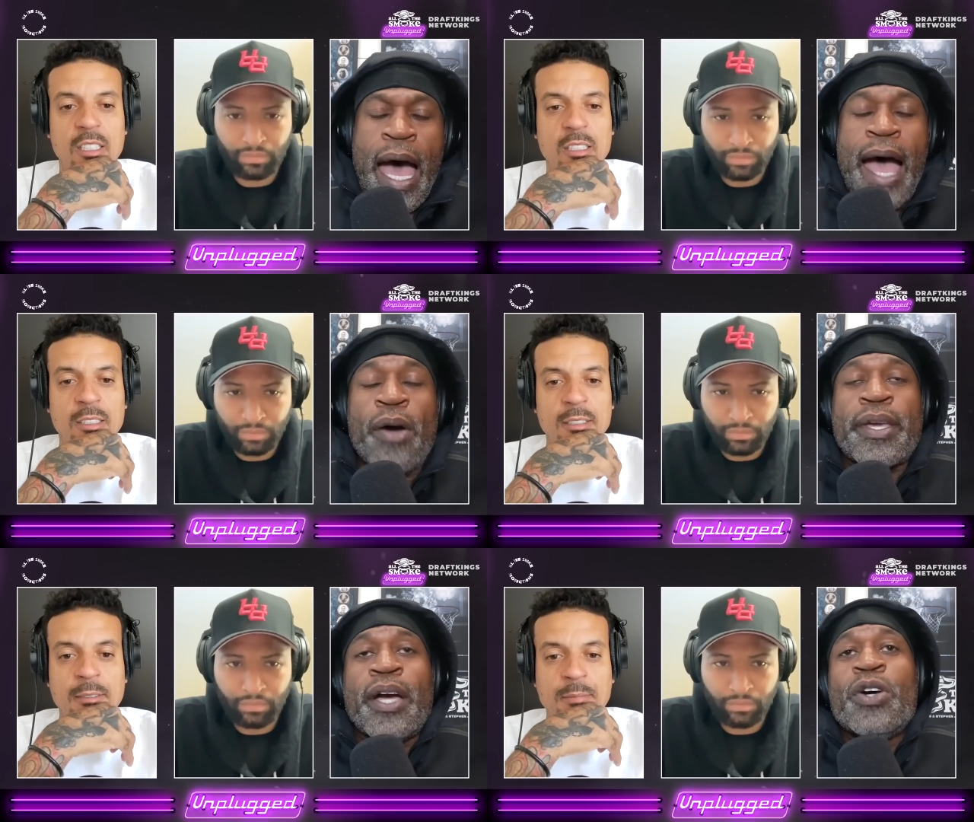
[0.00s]
Speaker 1: I
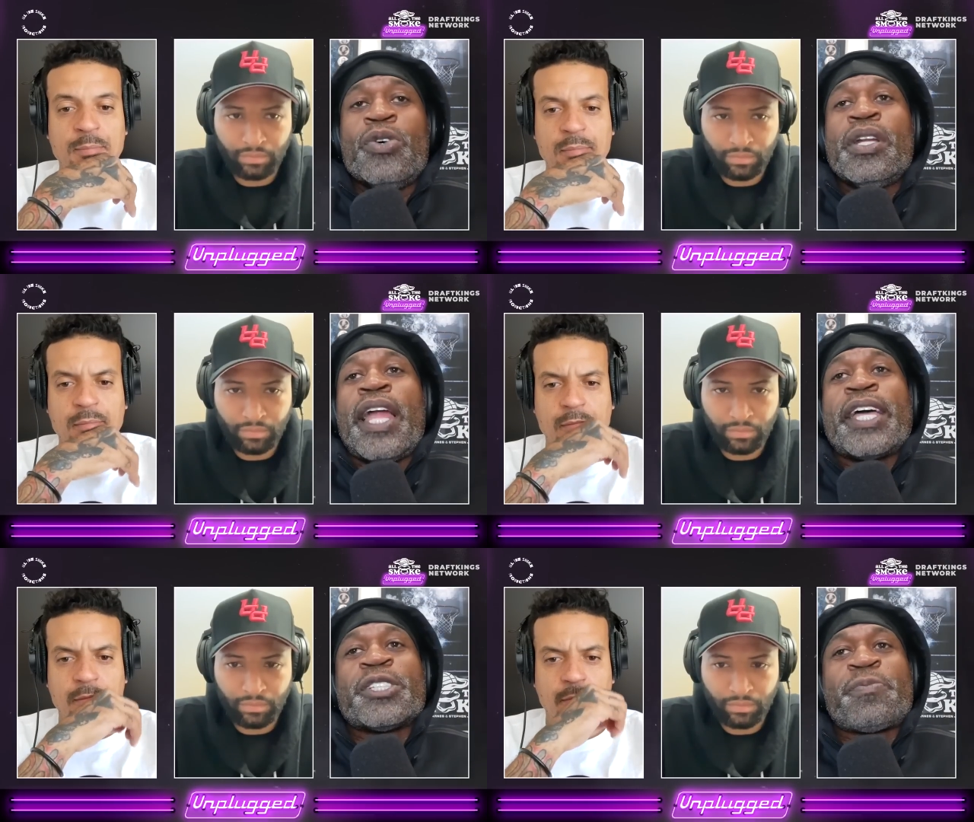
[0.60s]
don't care who the
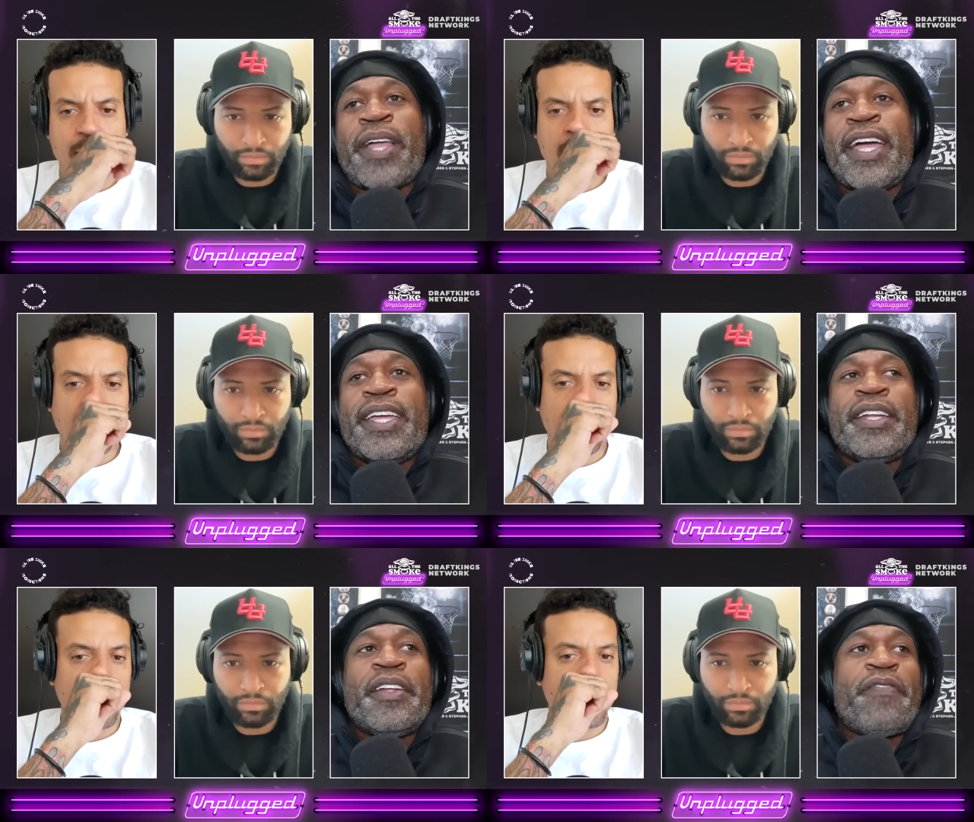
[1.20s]
Lakers
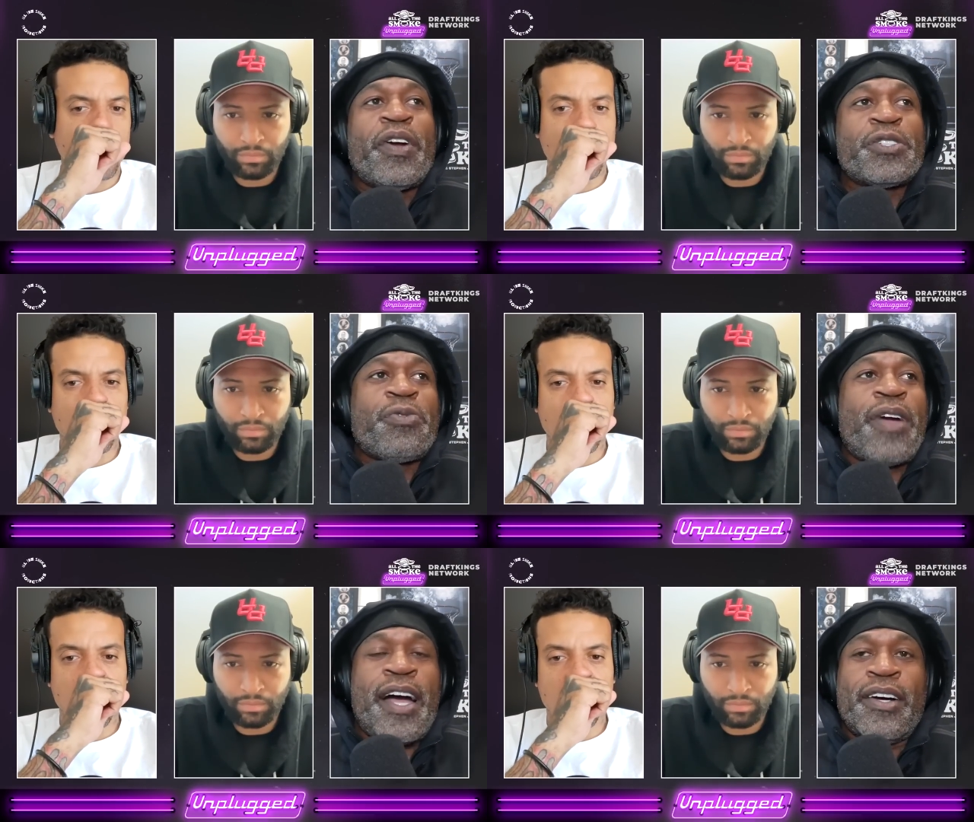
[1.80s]
play in the first
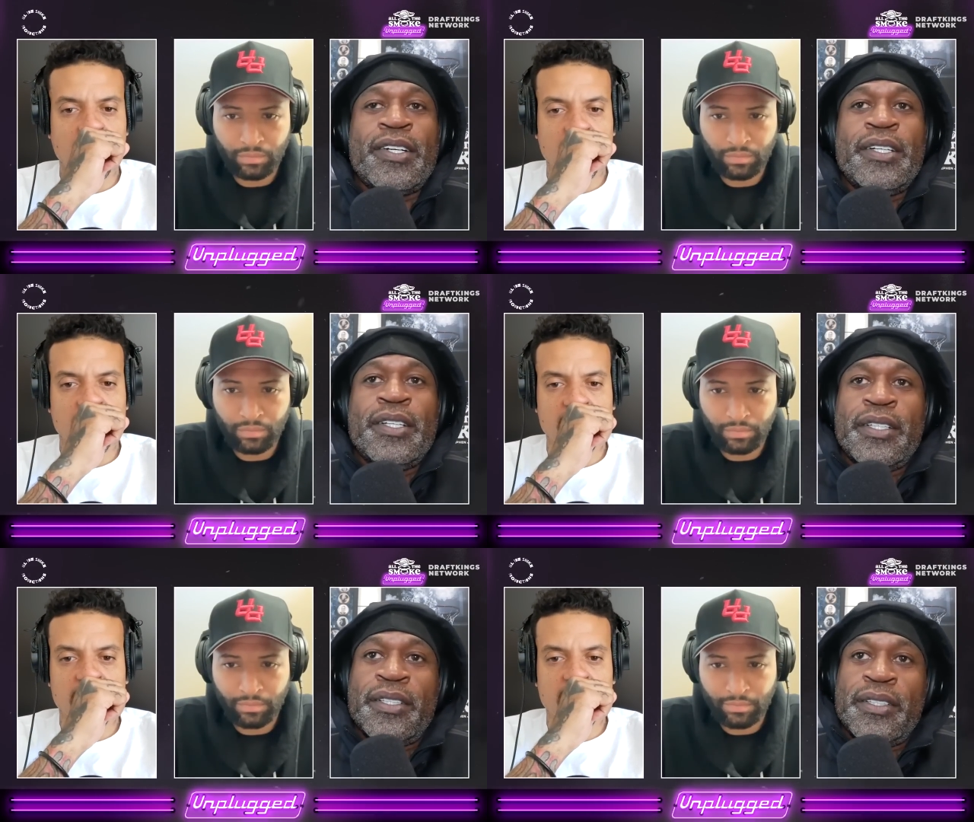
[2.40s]
round.
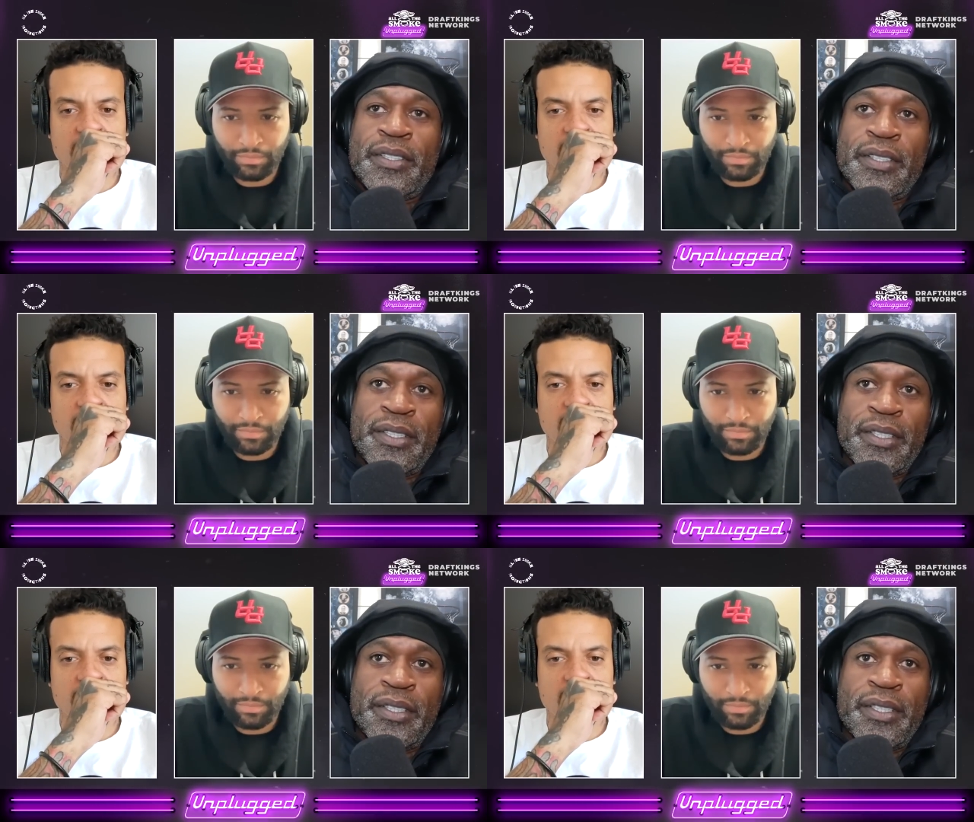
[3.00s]

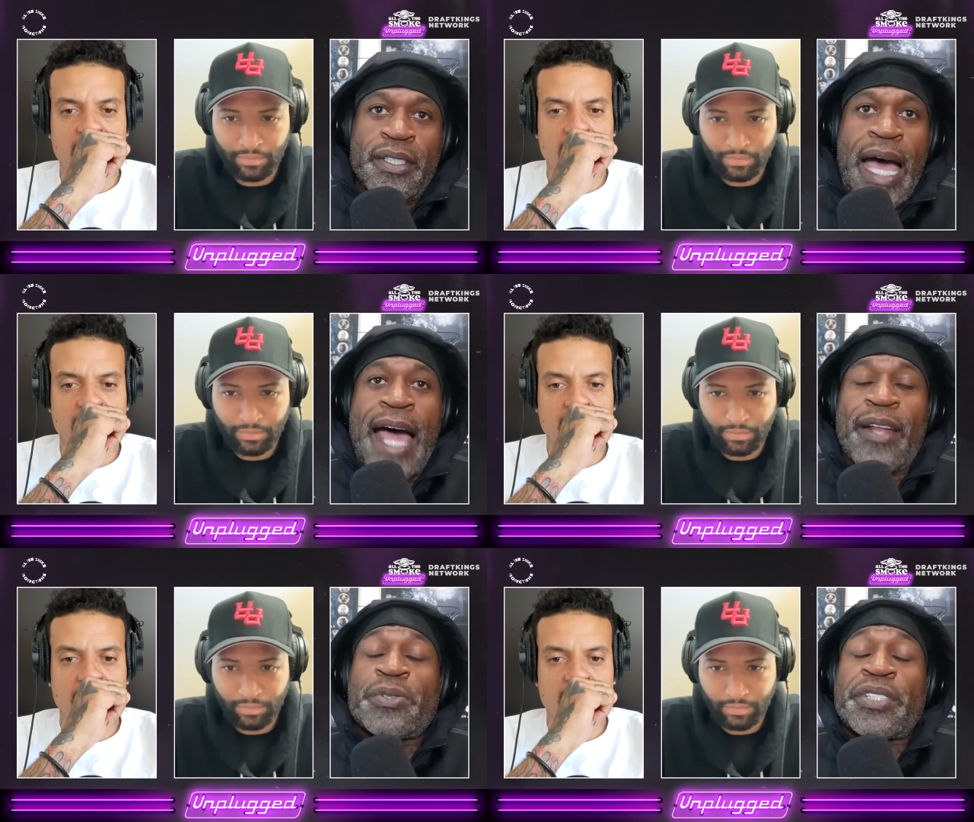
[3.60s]

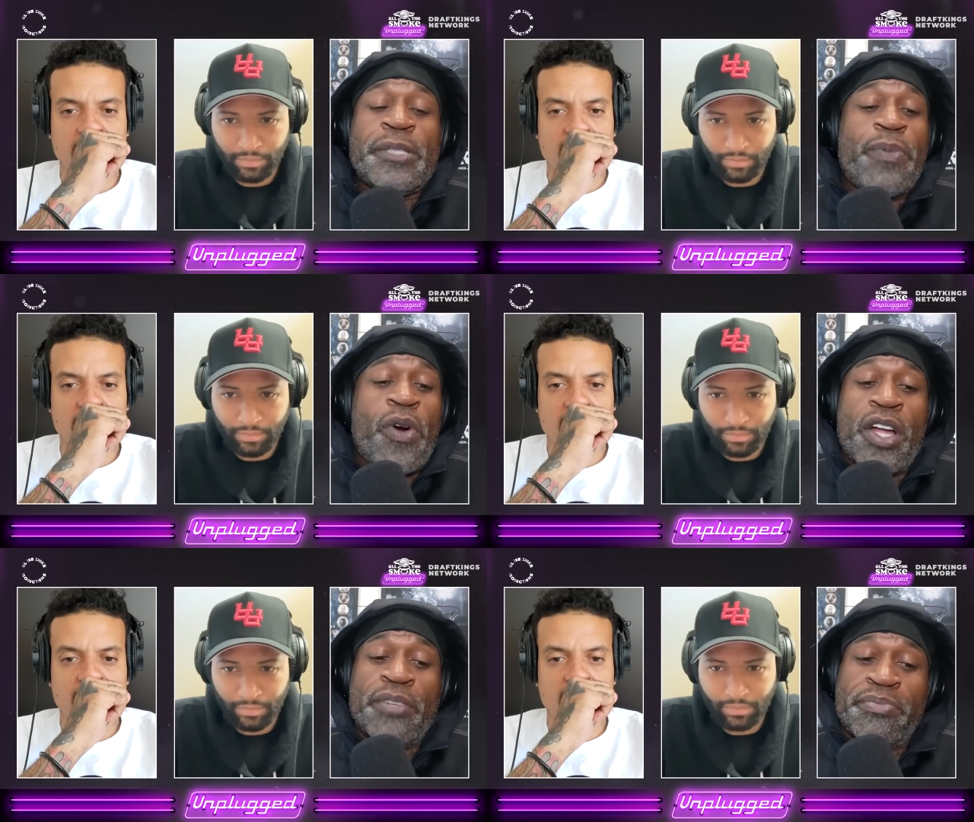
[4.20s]
I don't see
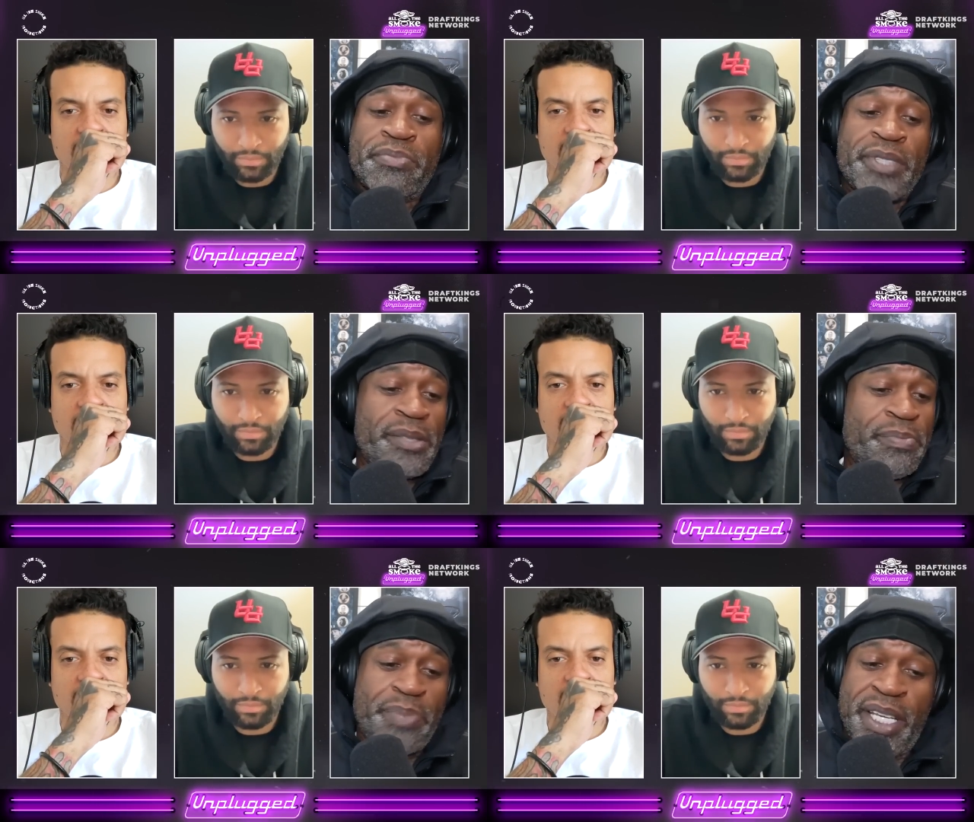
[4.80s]
Bron
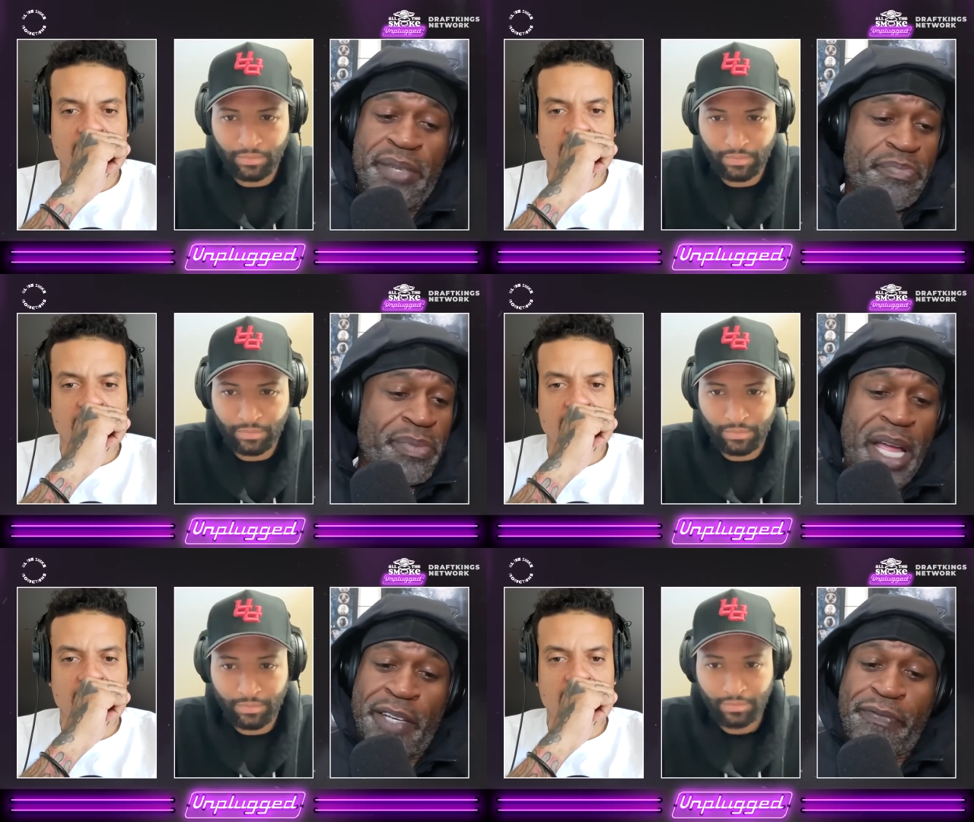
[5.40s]
getting beat
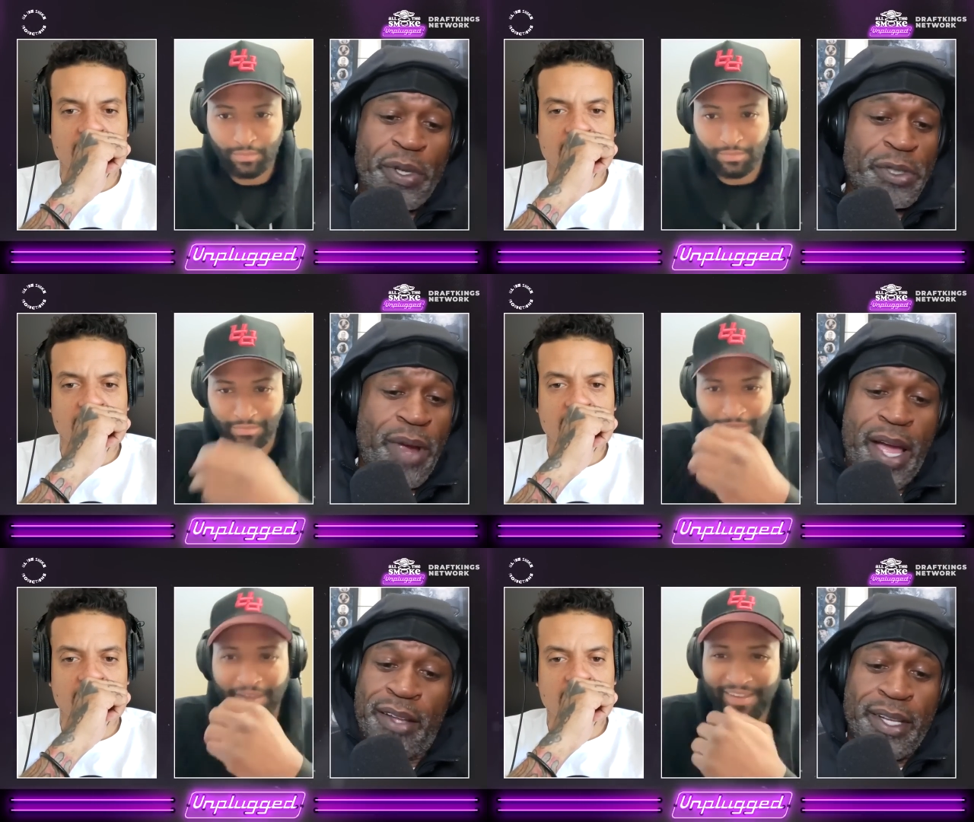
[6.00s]
out the first round,